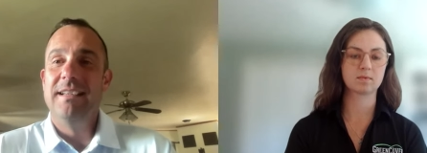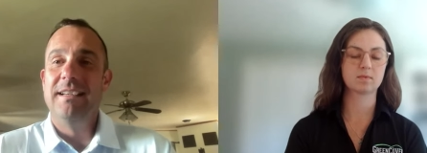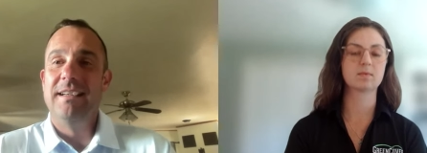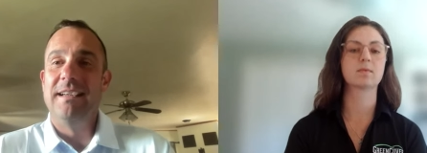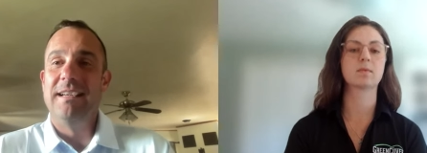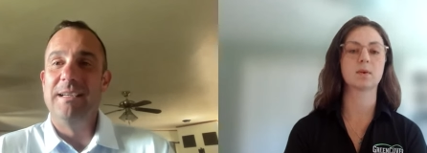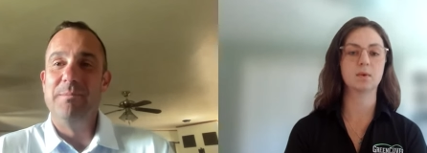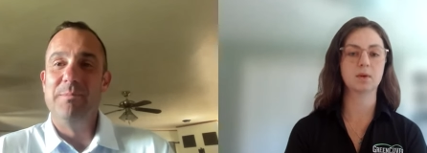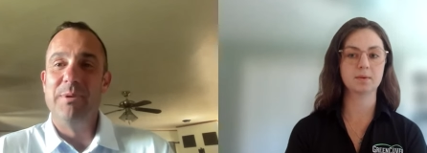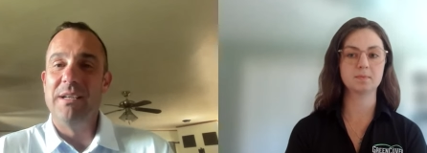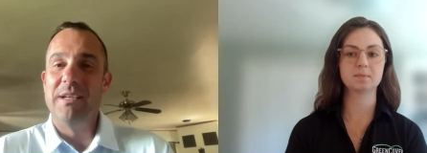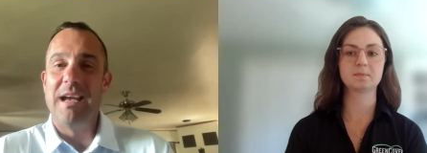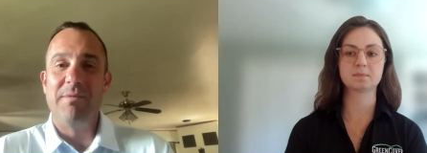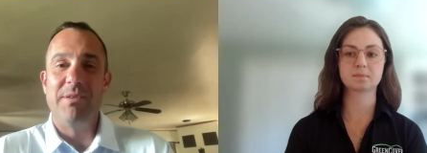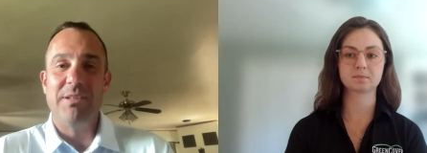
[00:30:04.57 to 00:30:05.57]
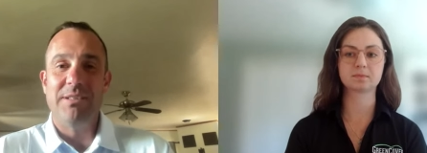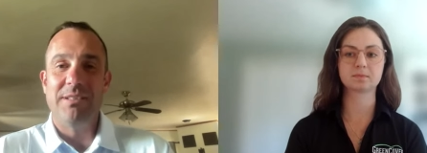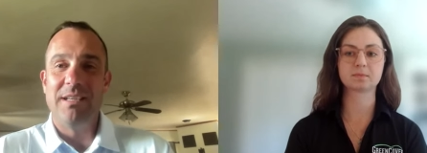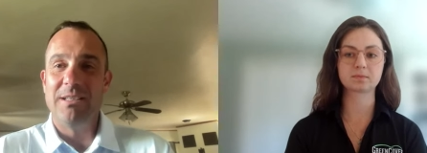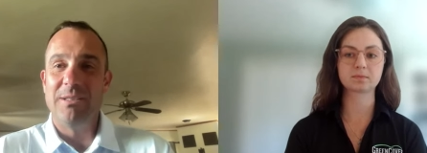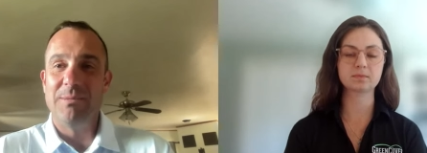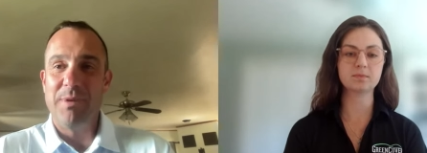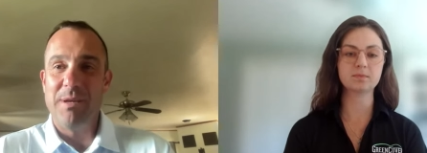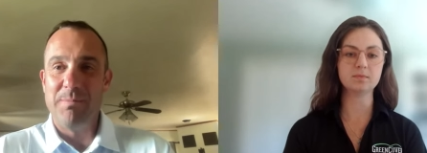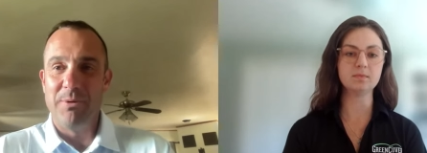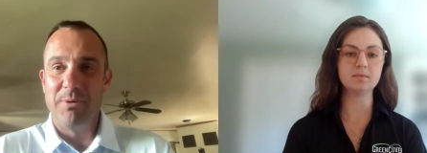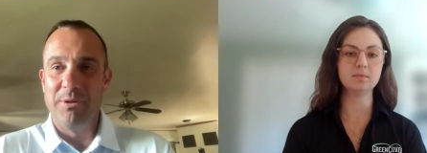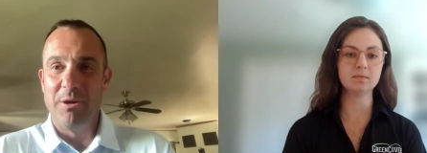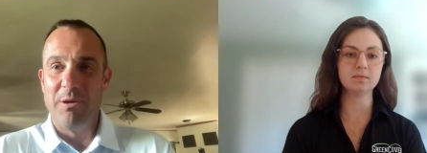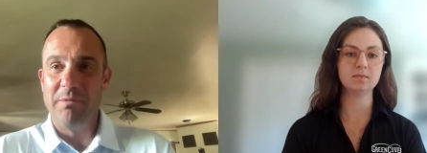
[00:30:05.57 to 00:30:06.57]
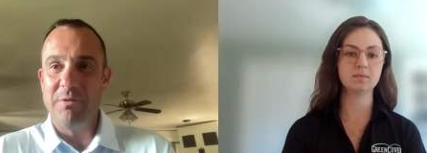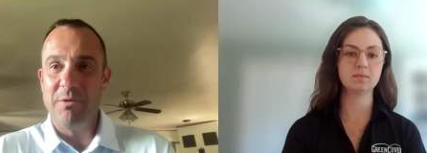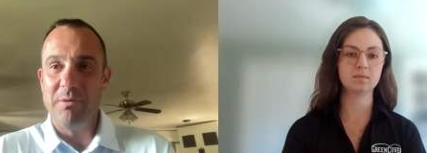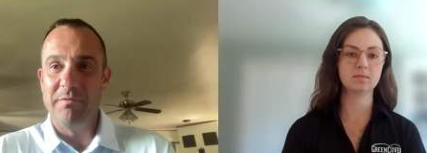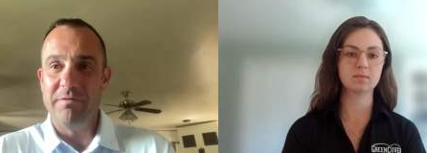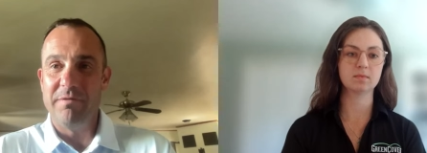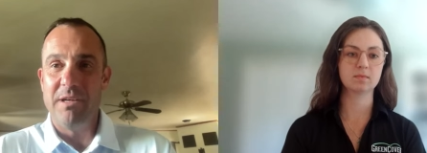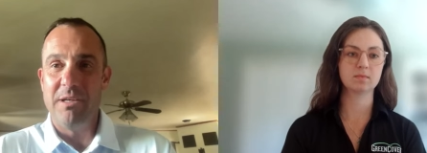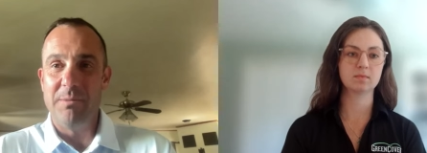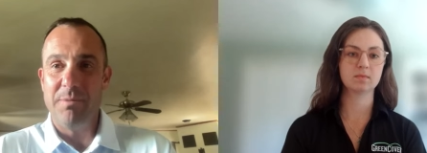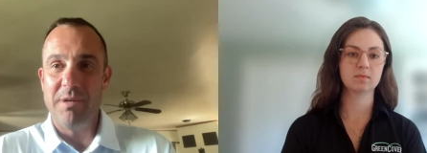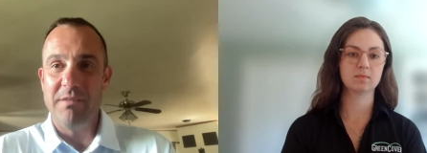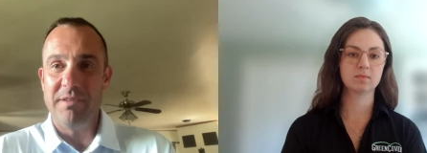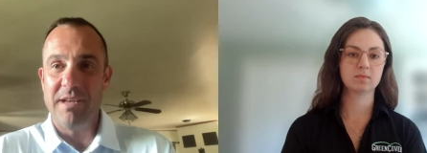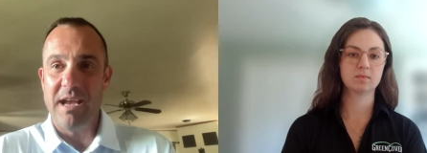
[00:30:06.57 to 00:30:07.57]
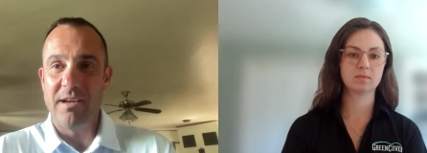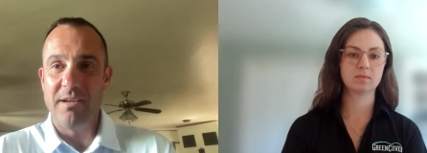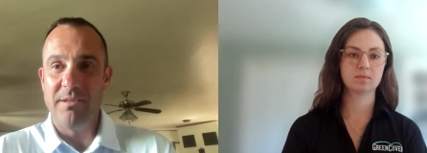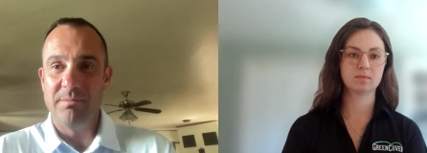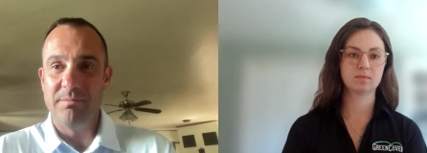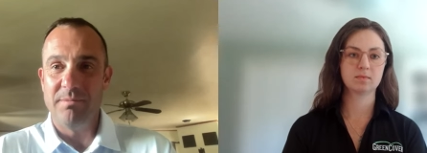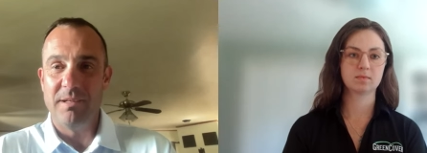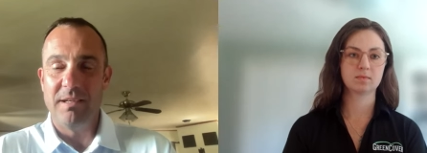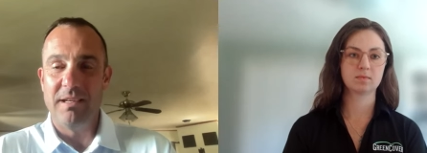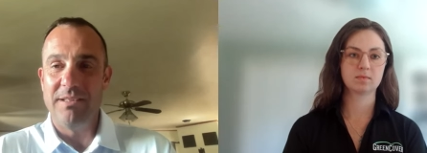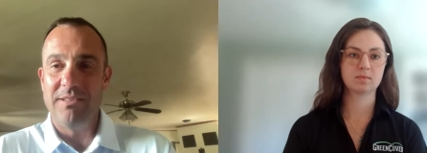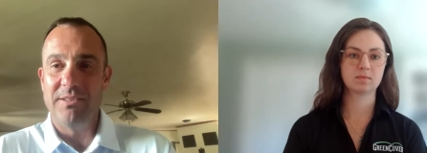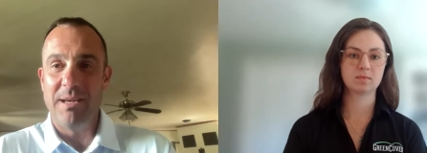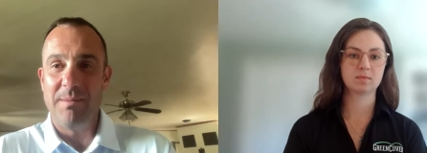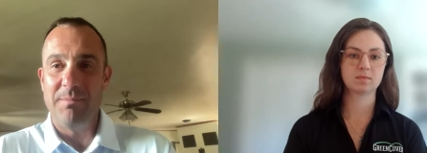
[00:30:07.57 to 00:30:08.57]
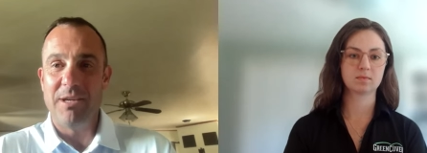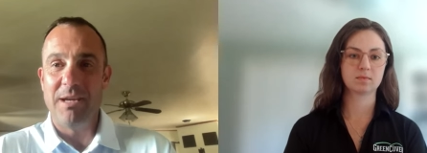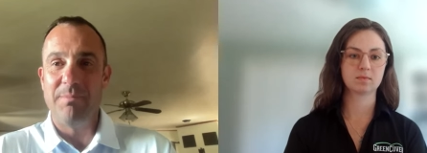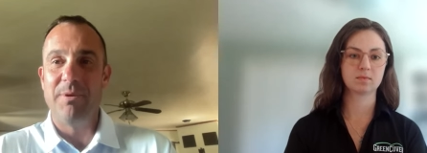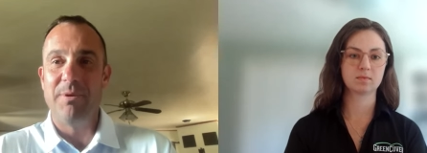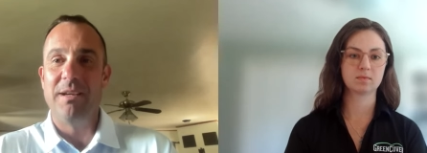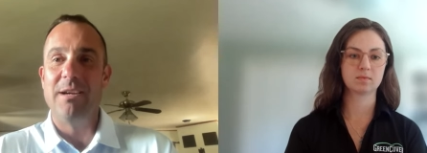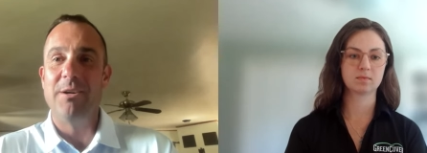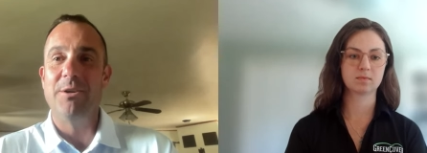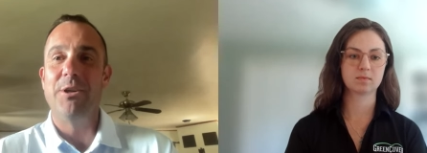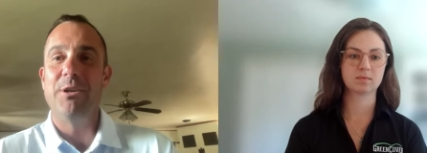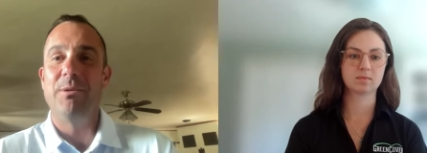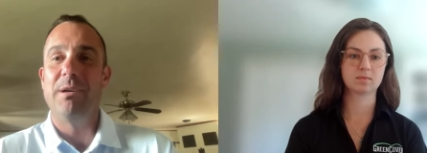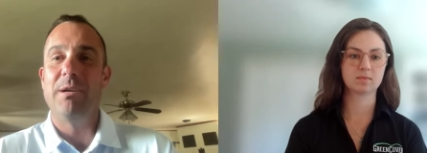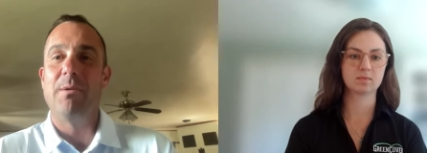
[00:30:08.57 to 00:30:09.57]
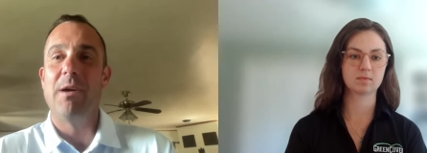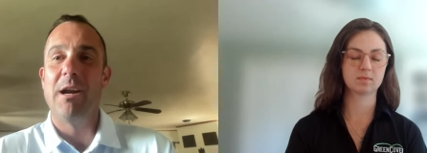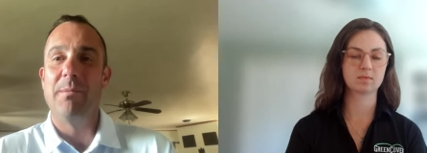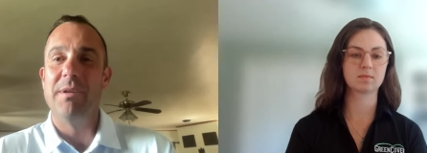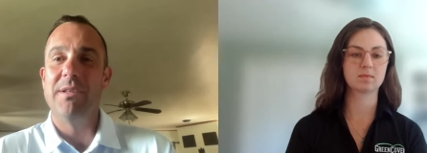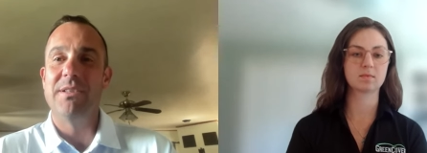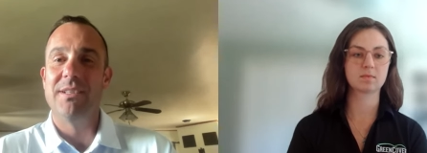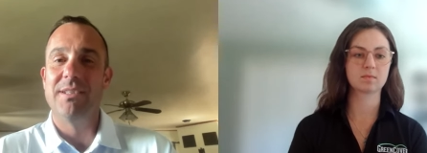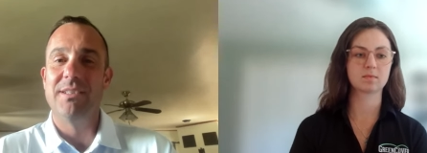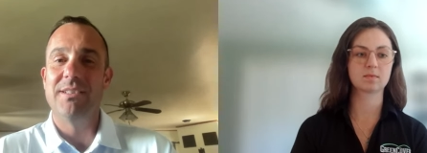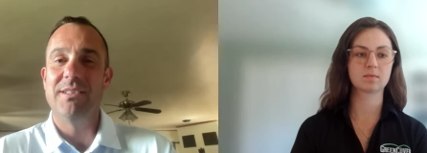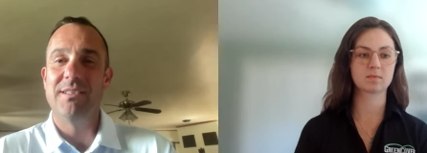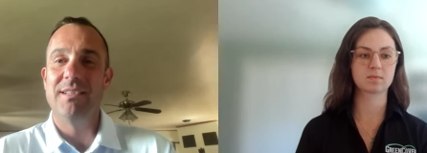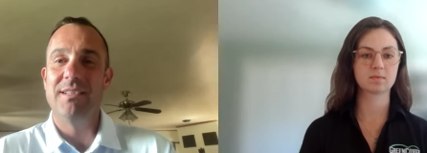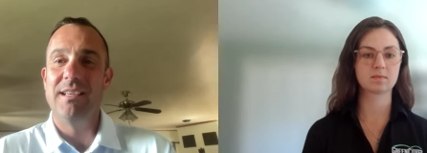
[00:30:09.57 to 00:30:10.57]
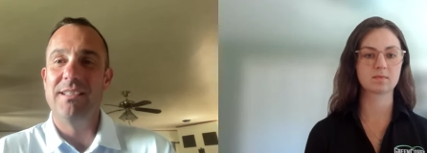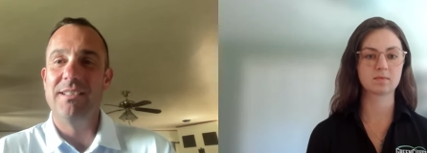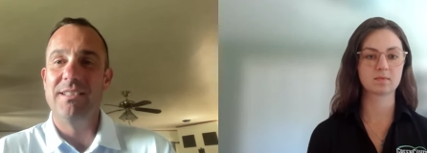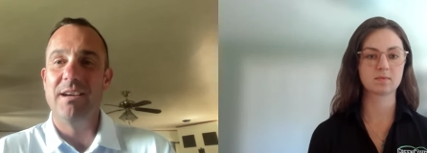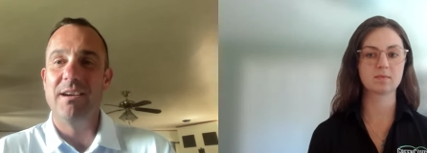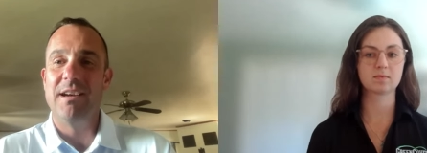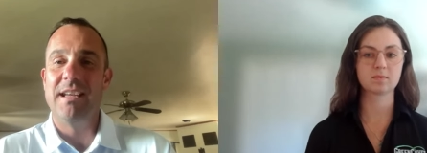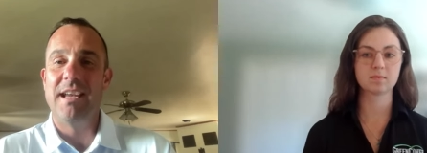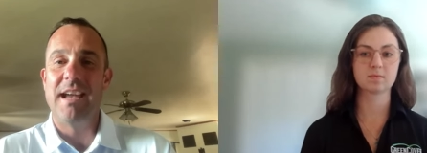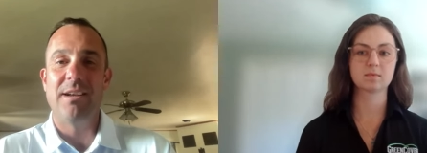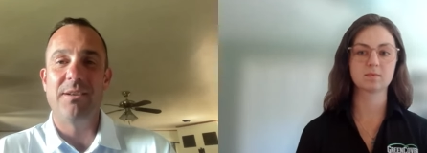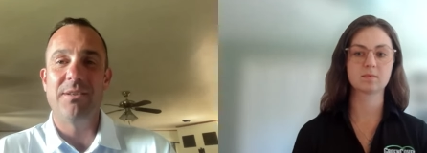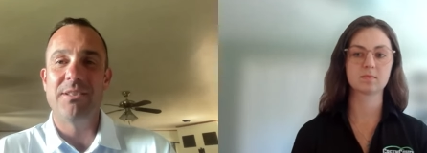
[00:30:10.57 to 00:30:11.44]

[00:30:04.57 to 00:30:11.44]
Speaker 1: Uh, okay. but obviously, as people know, if you can finish beef cattle, uh, same type of energy requirements as as dairy cattle.